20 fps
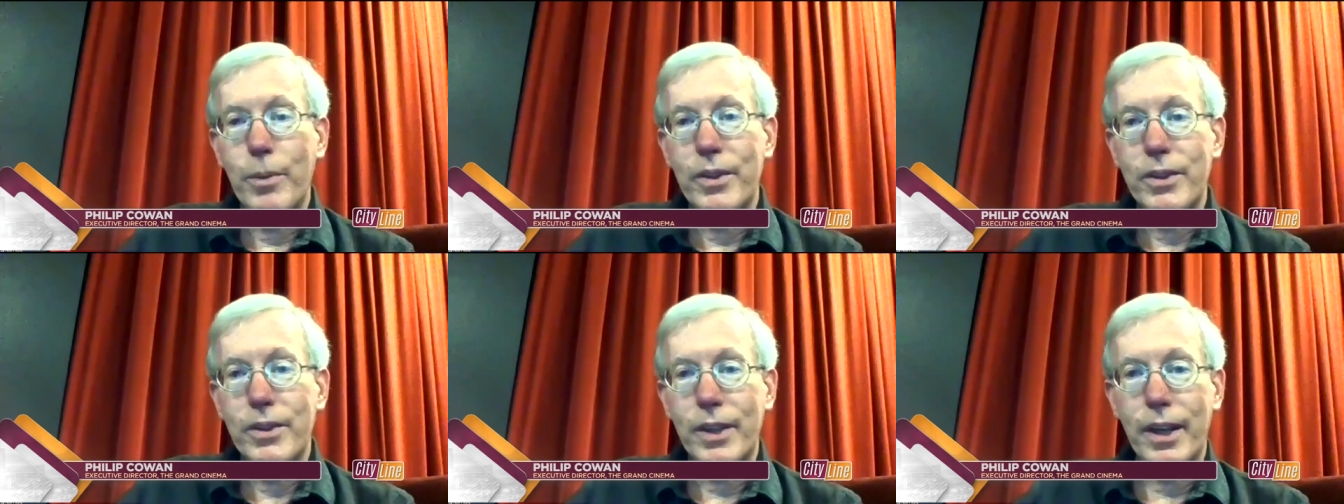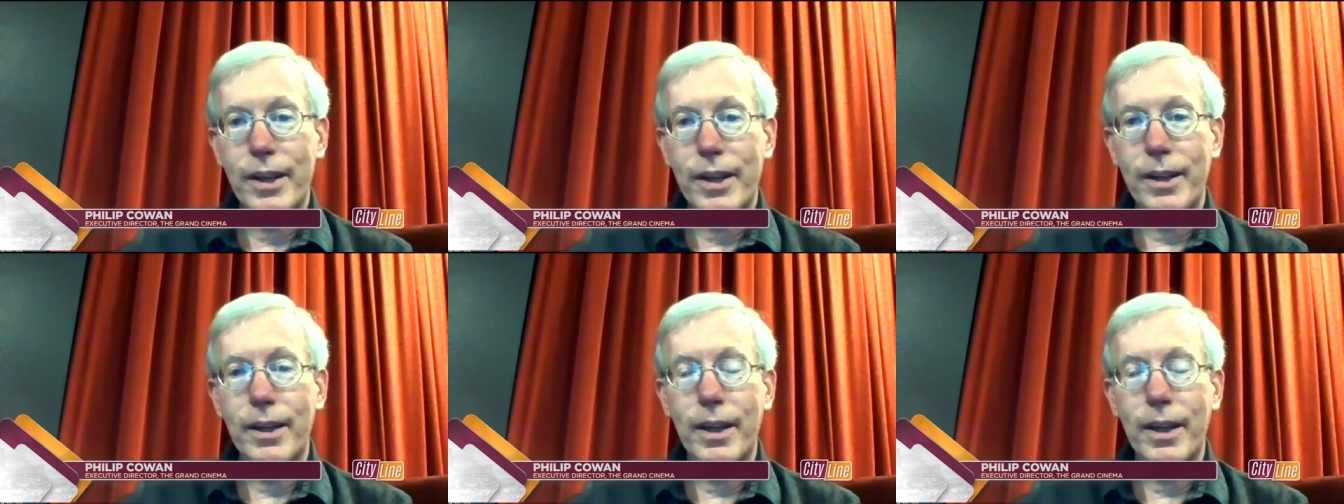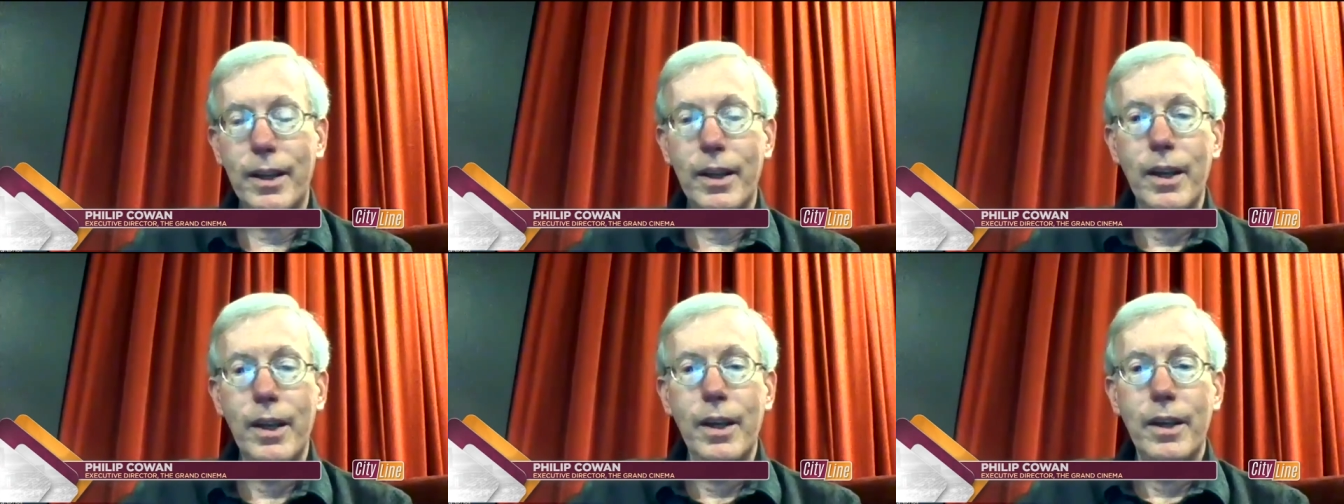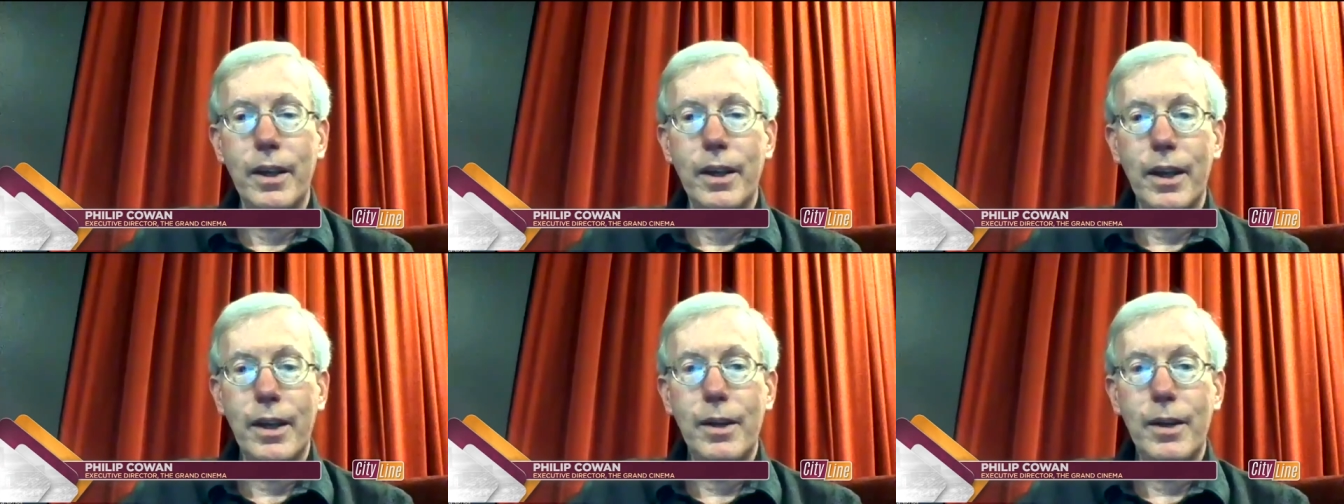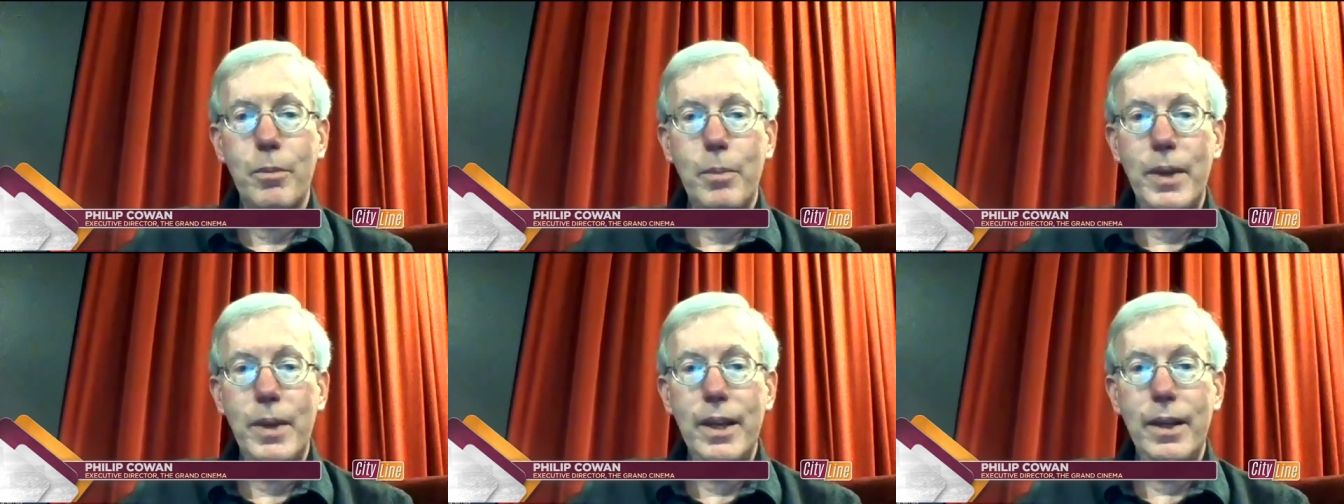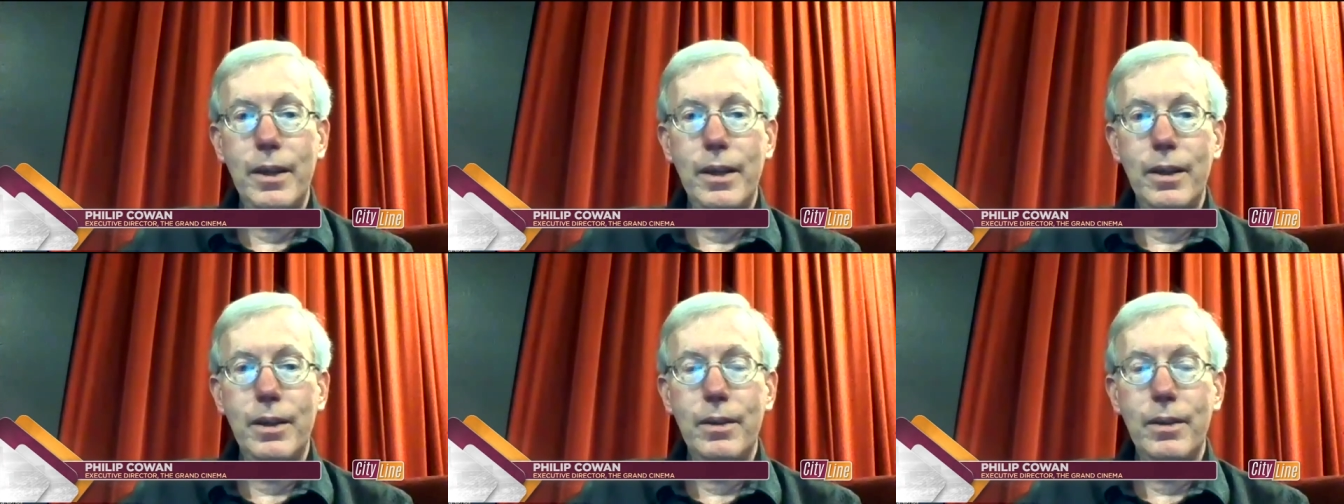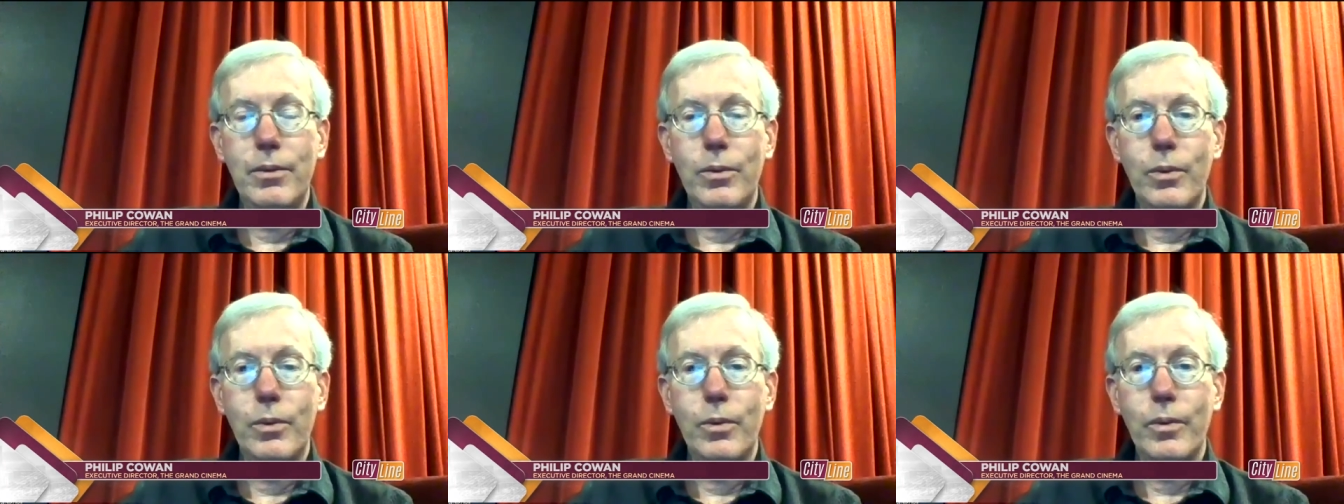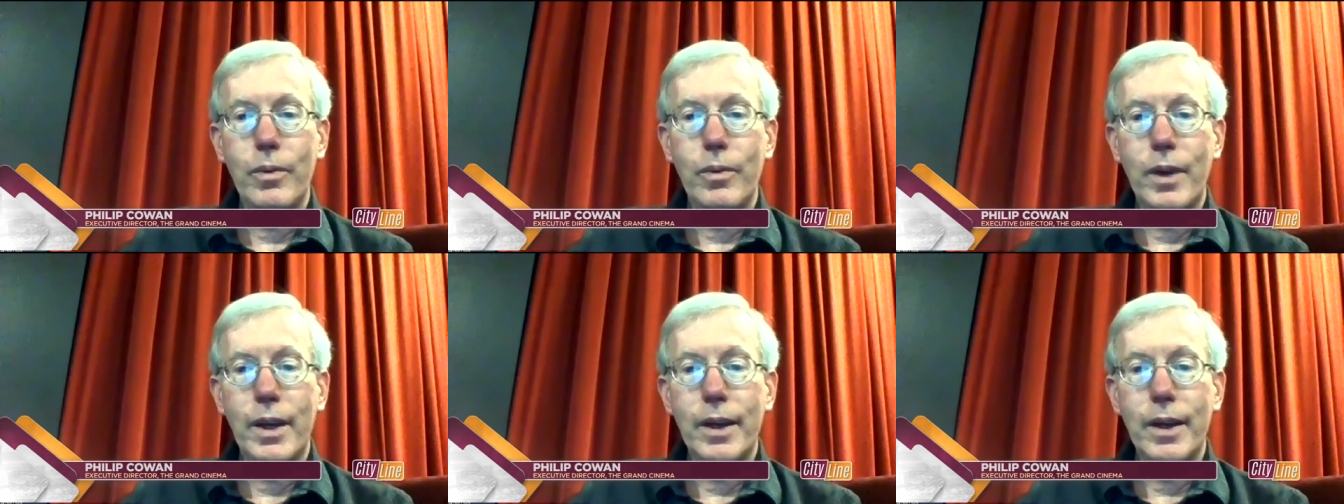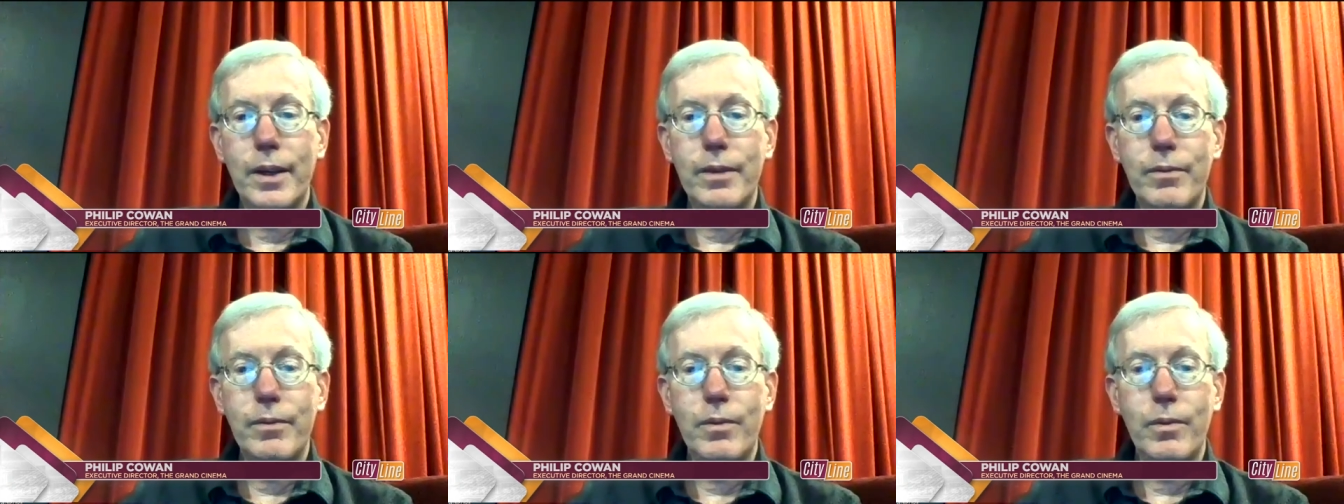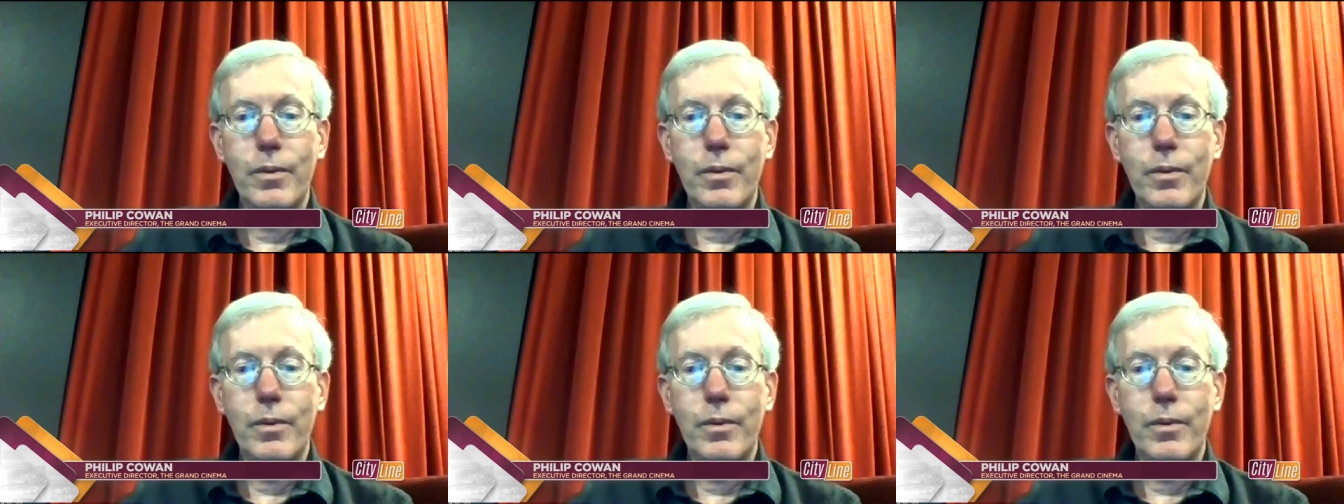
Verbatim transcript: It's going to going to be uh,